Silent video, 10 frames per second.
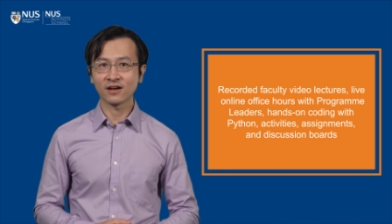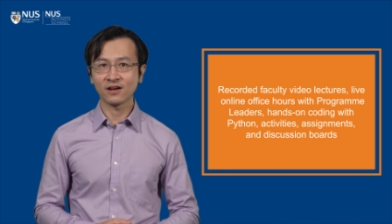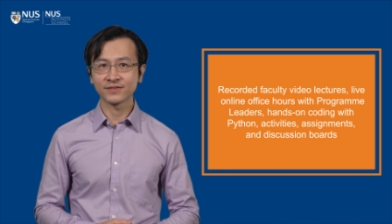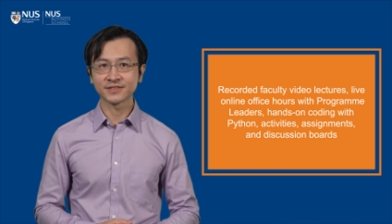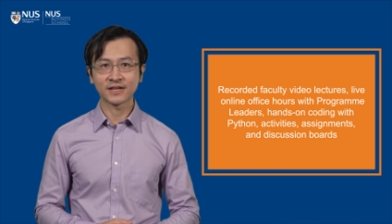
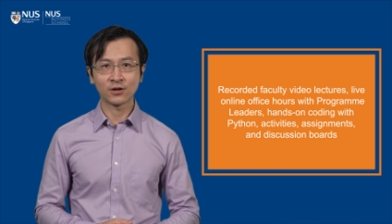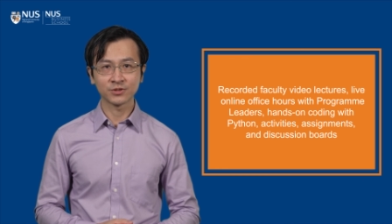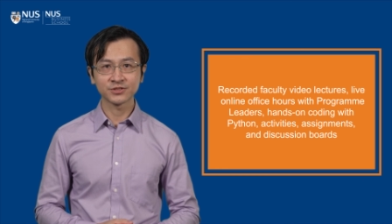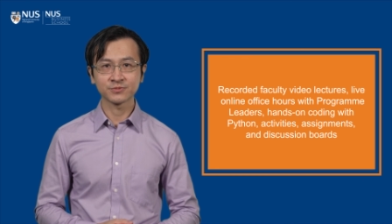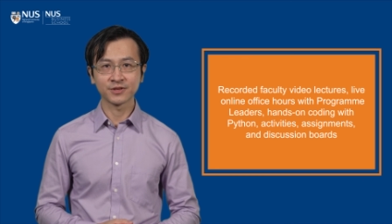office
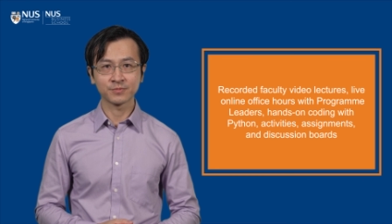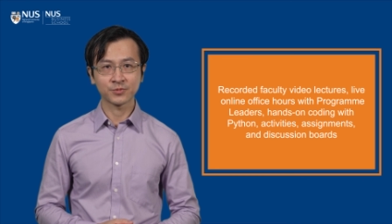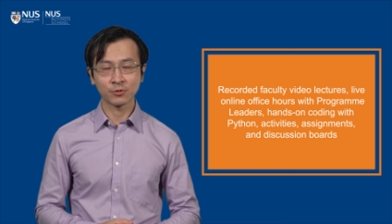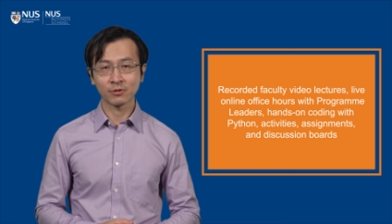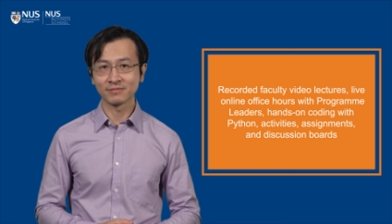hours with
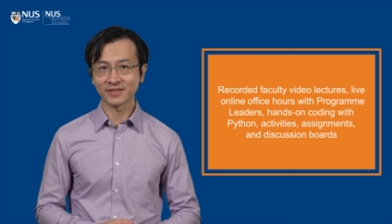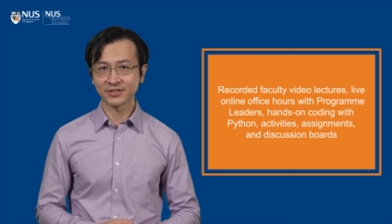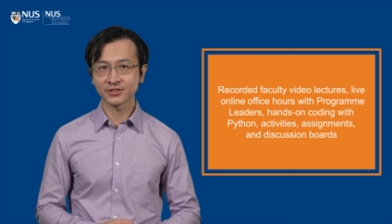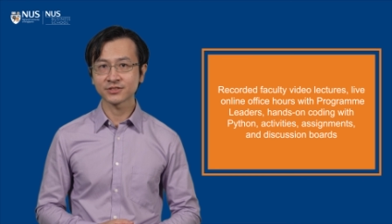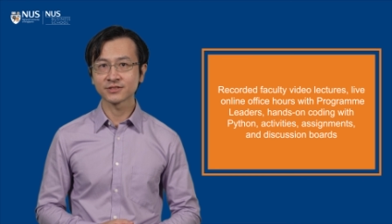program
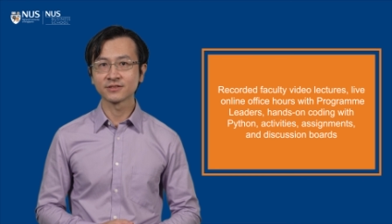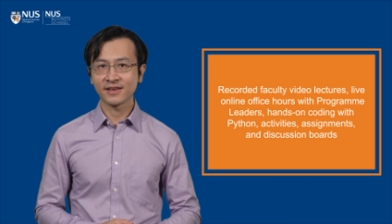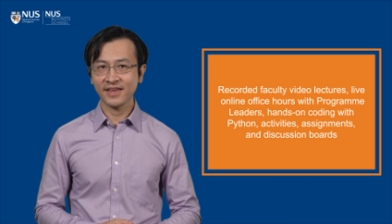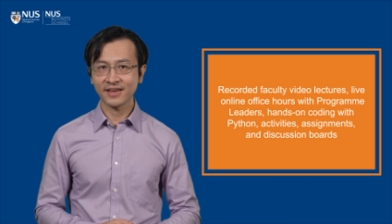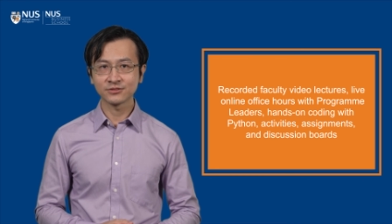leaders,
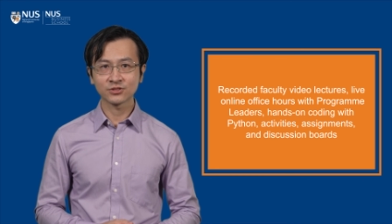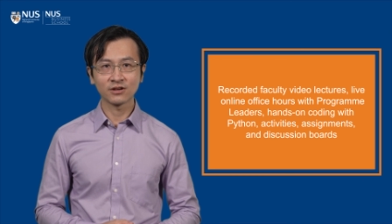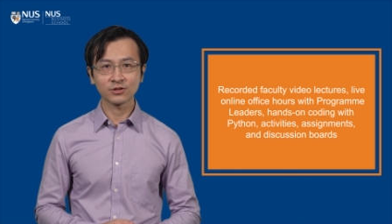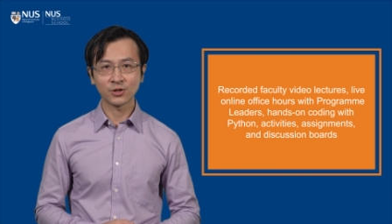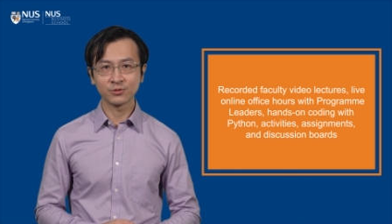
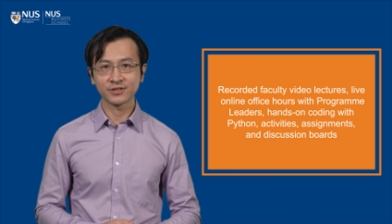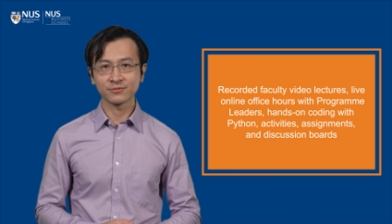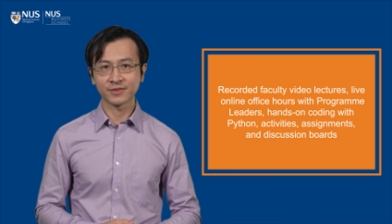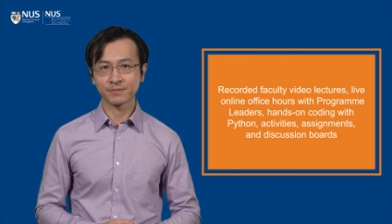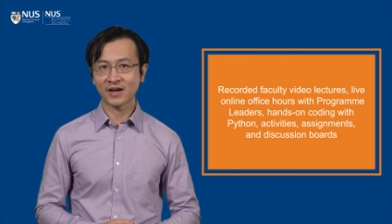hands-on coding
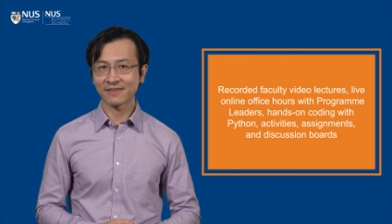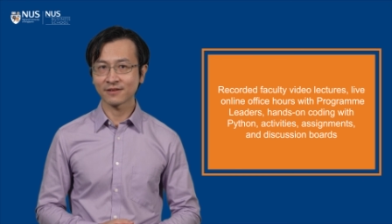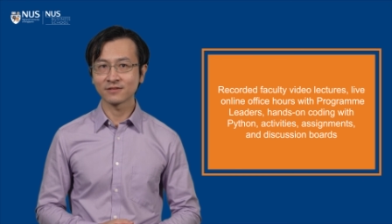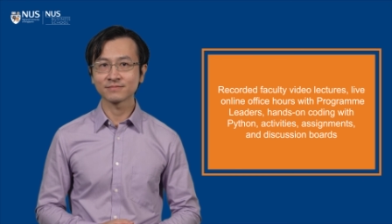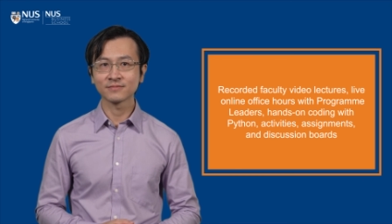with
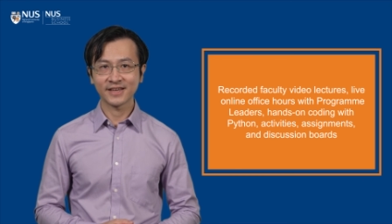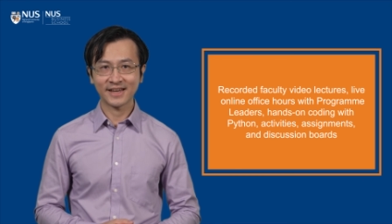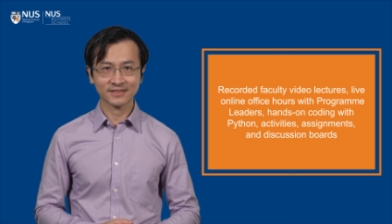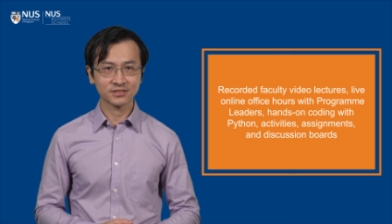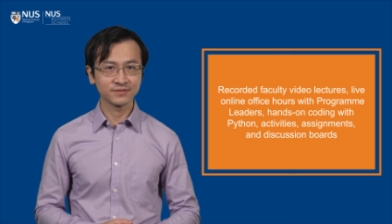Python,
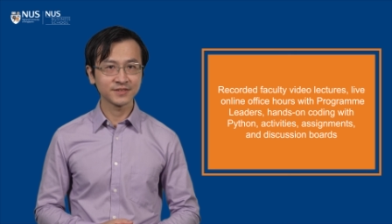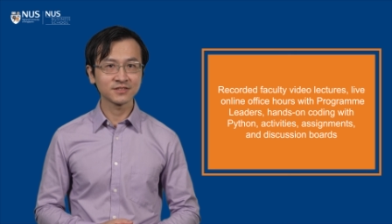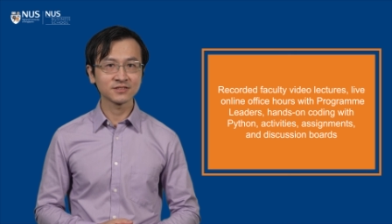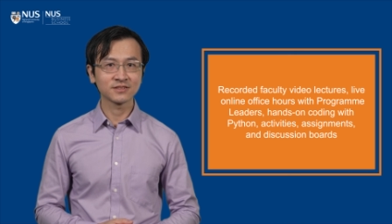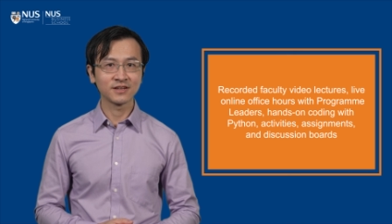
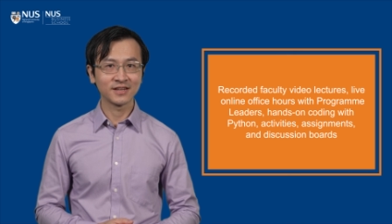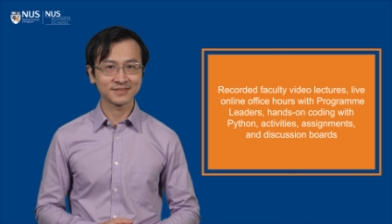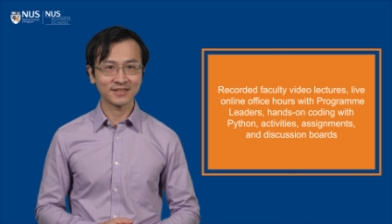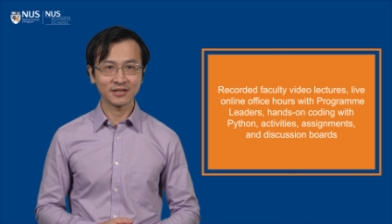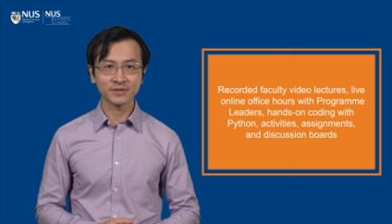activities,
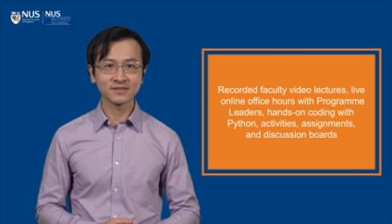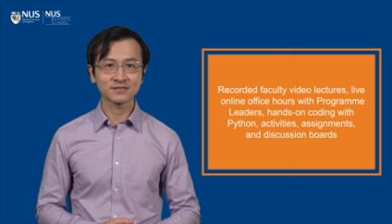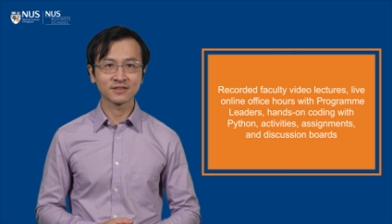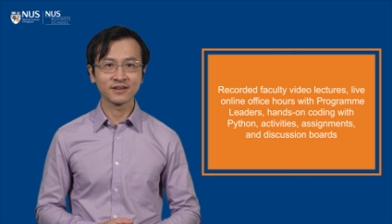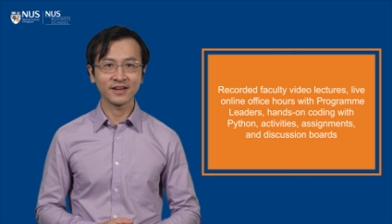
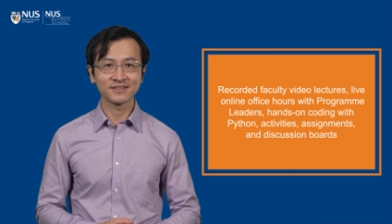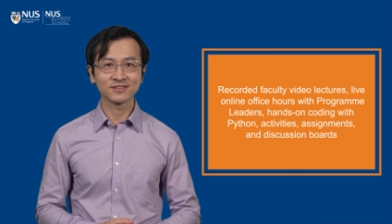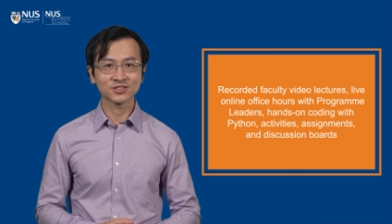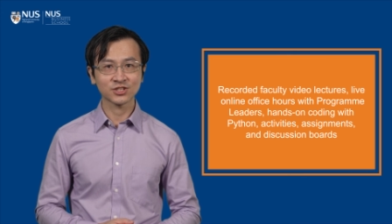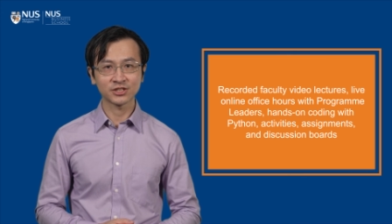assignments, and the
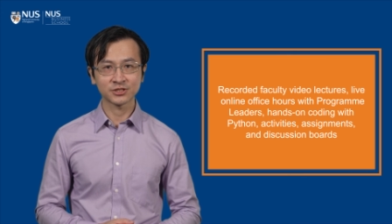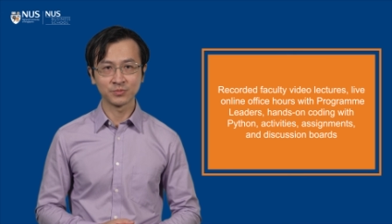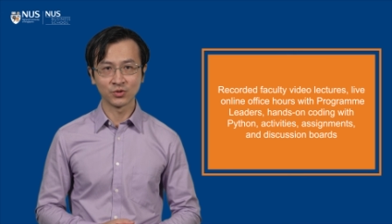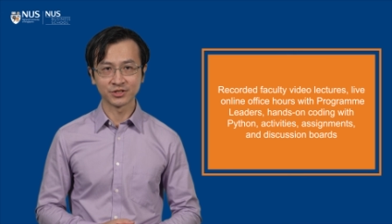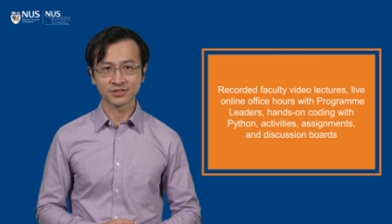discussion
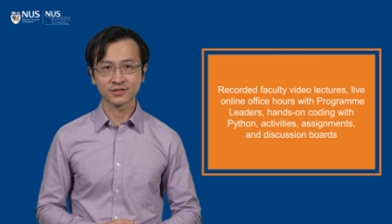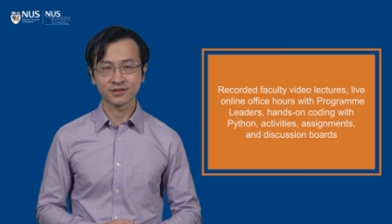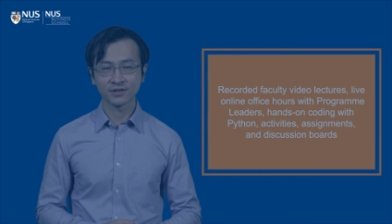boards.